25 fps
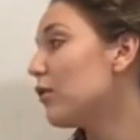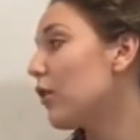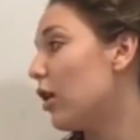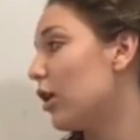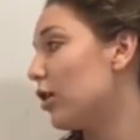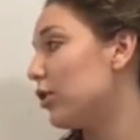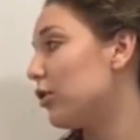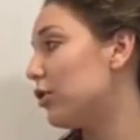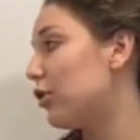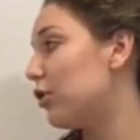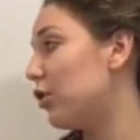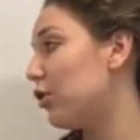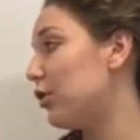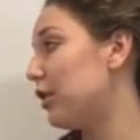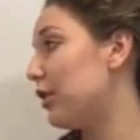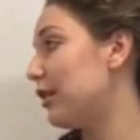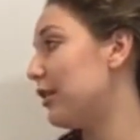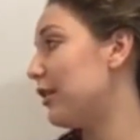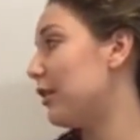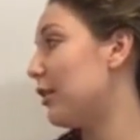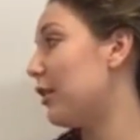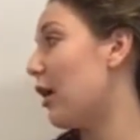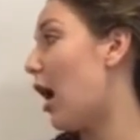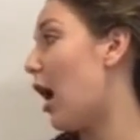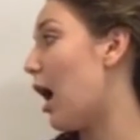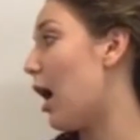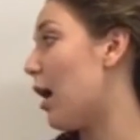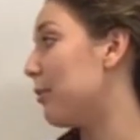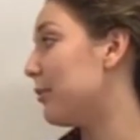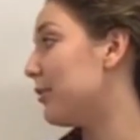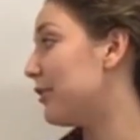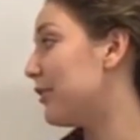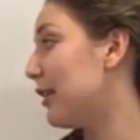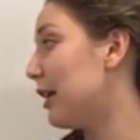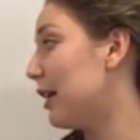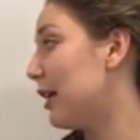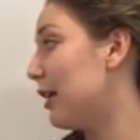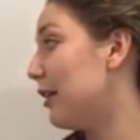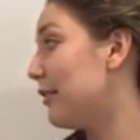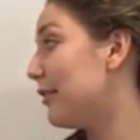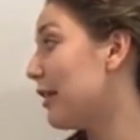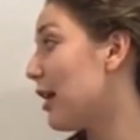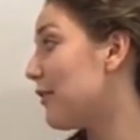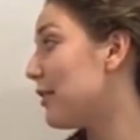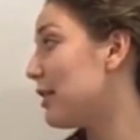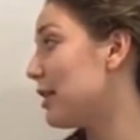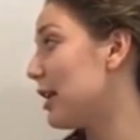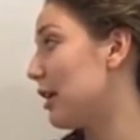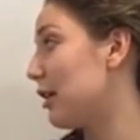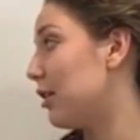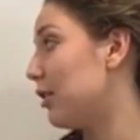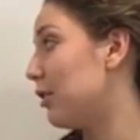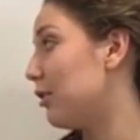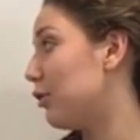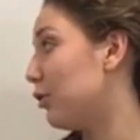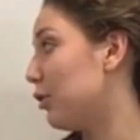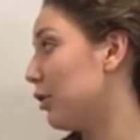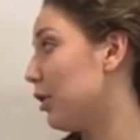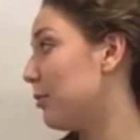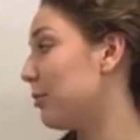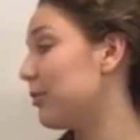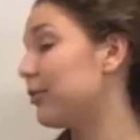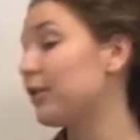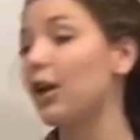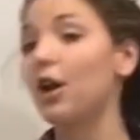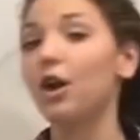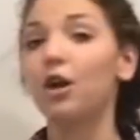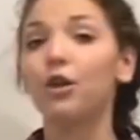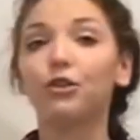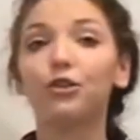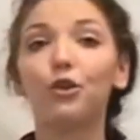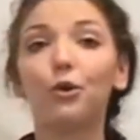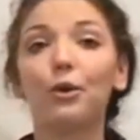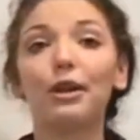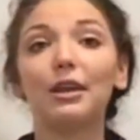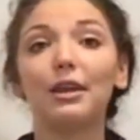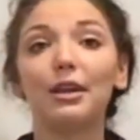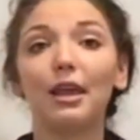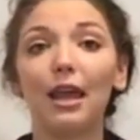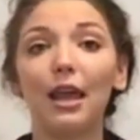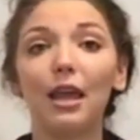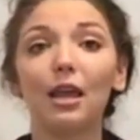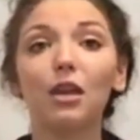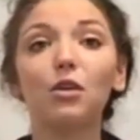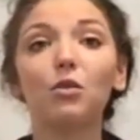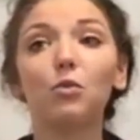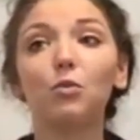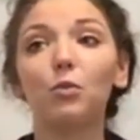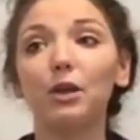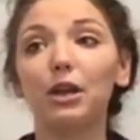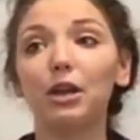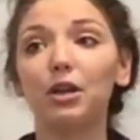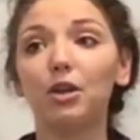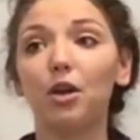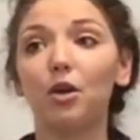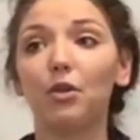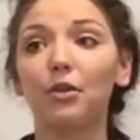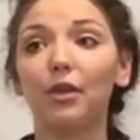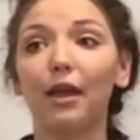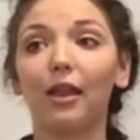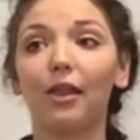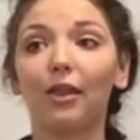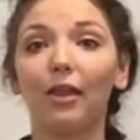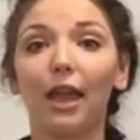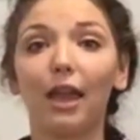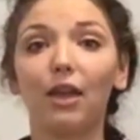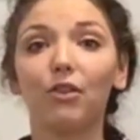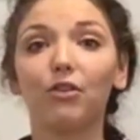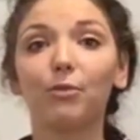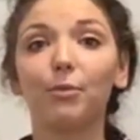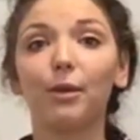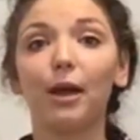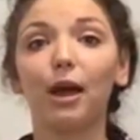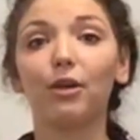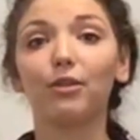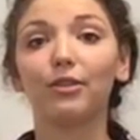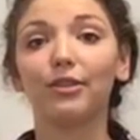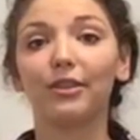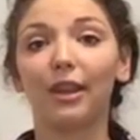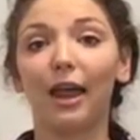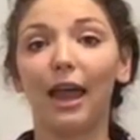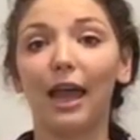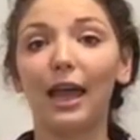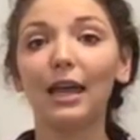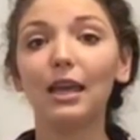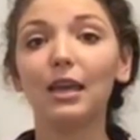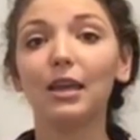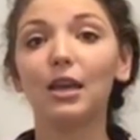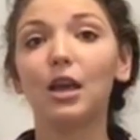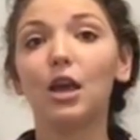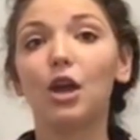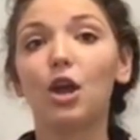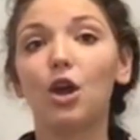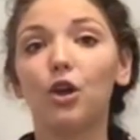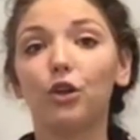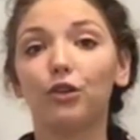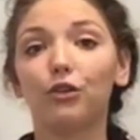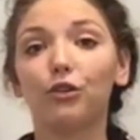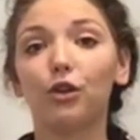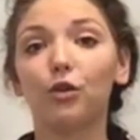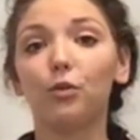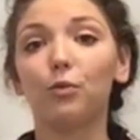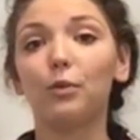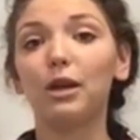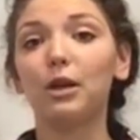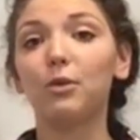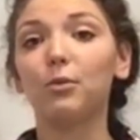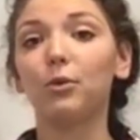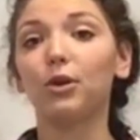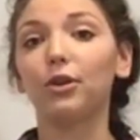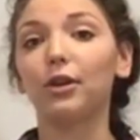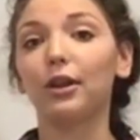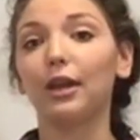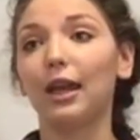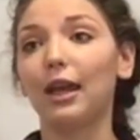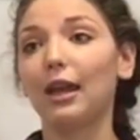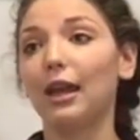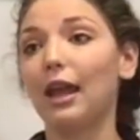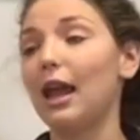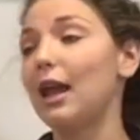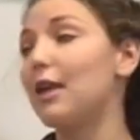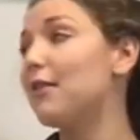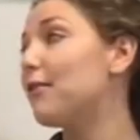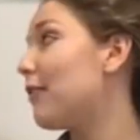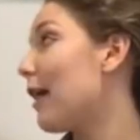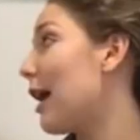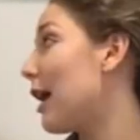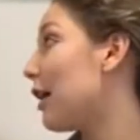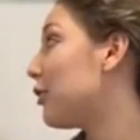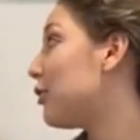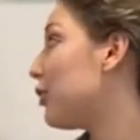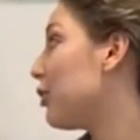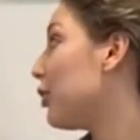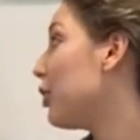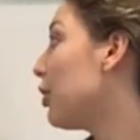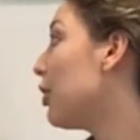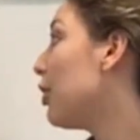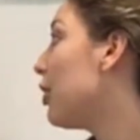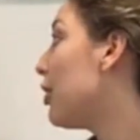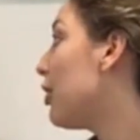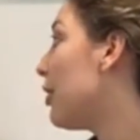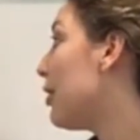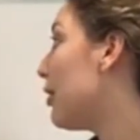move on to the 7 nanocoulombs. So again, we know that like repels like, so we will get a vector